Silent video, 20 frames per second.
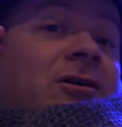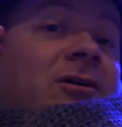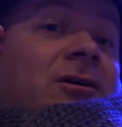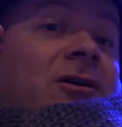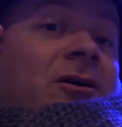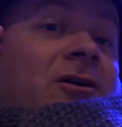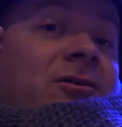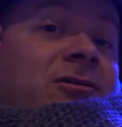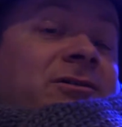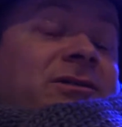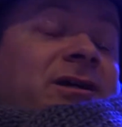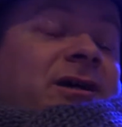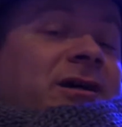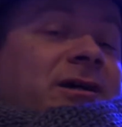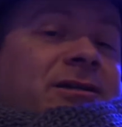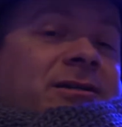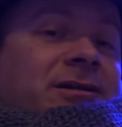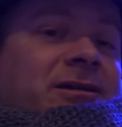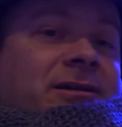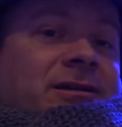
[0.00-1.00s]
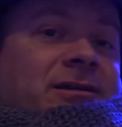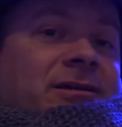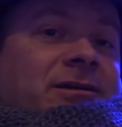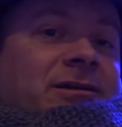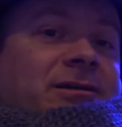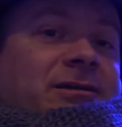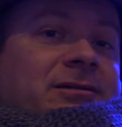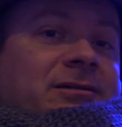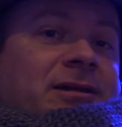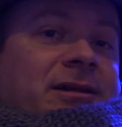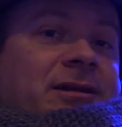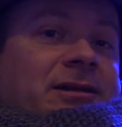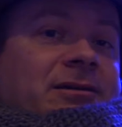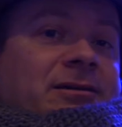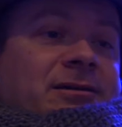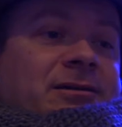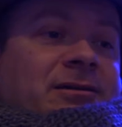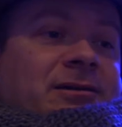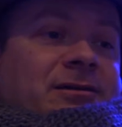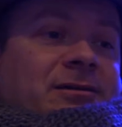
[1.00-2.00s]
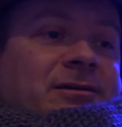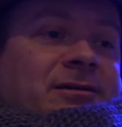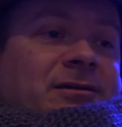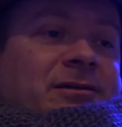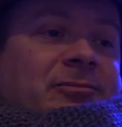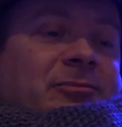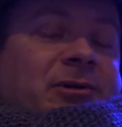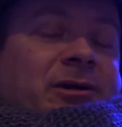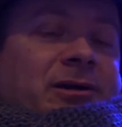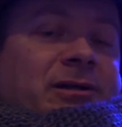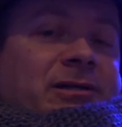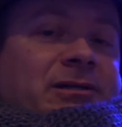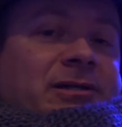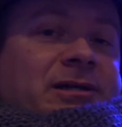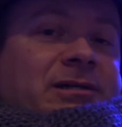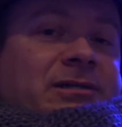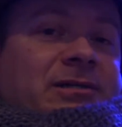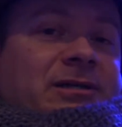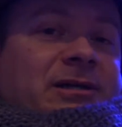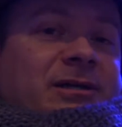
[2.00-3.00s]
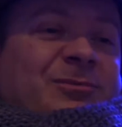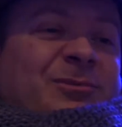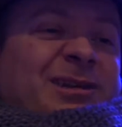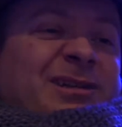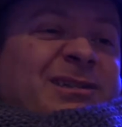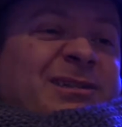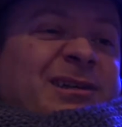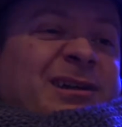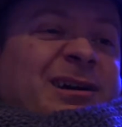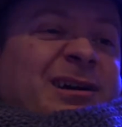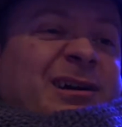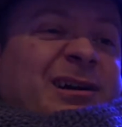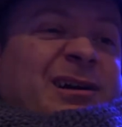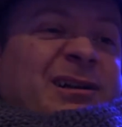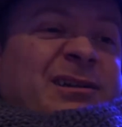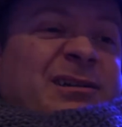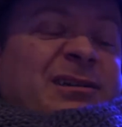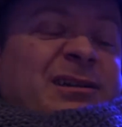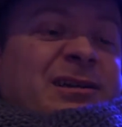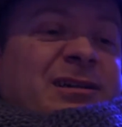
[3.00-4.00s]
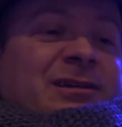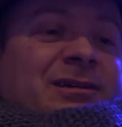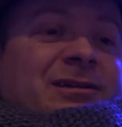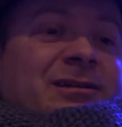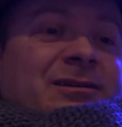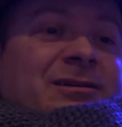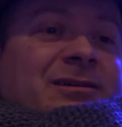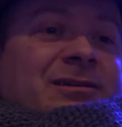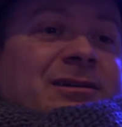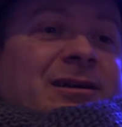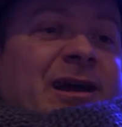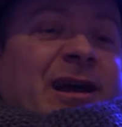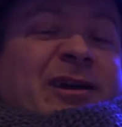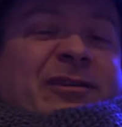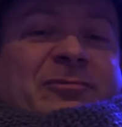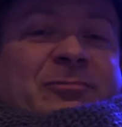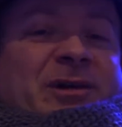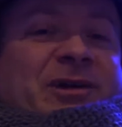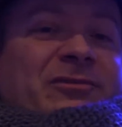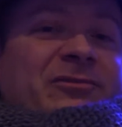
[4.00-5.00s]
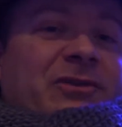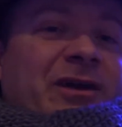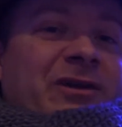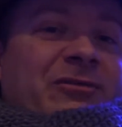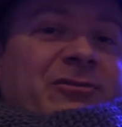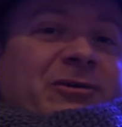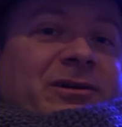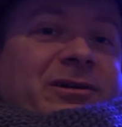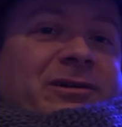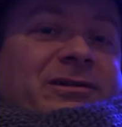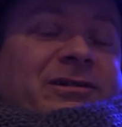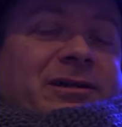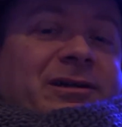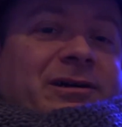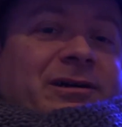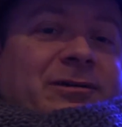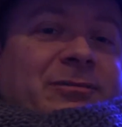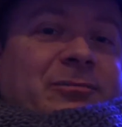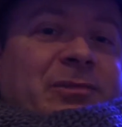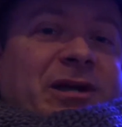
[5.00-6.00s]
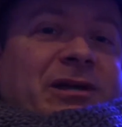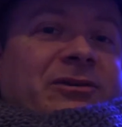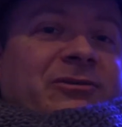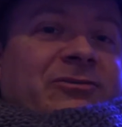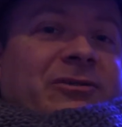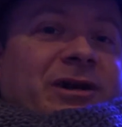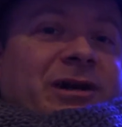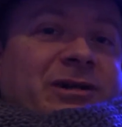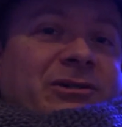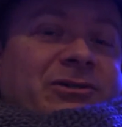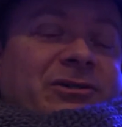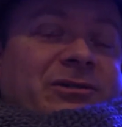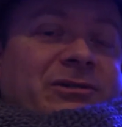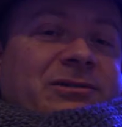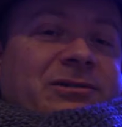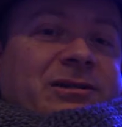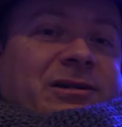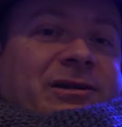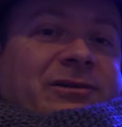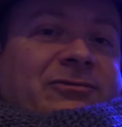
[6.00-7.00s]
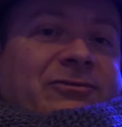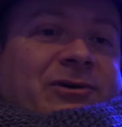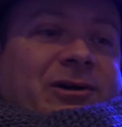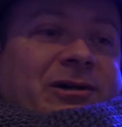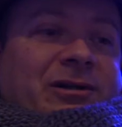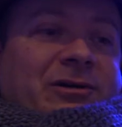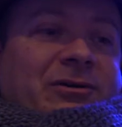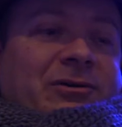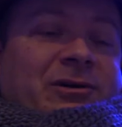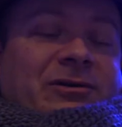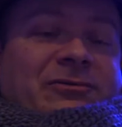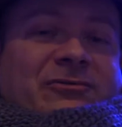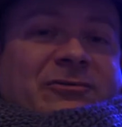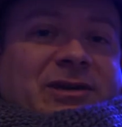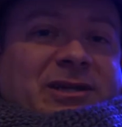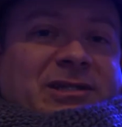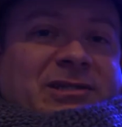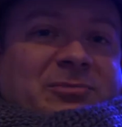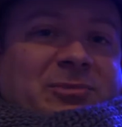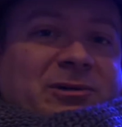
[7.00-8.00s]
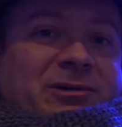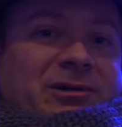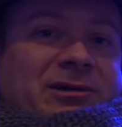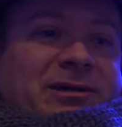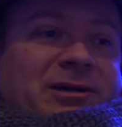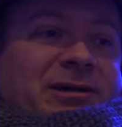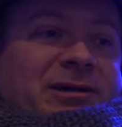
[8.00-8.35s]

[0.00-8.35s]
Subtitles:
all I did to get in on the product test team is I have my favorite manufacturers that I follow on Facebook,